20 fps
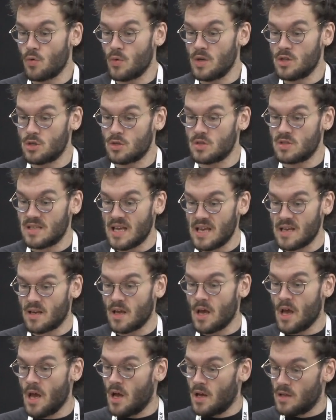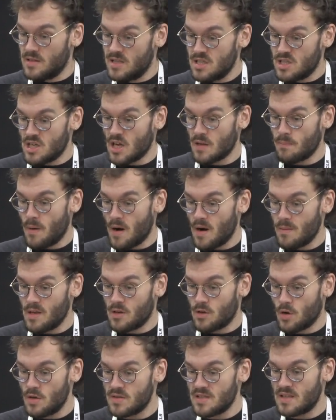We just take these shared
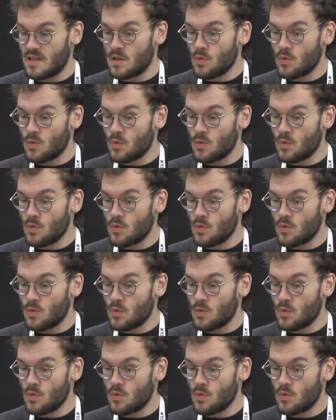parameters and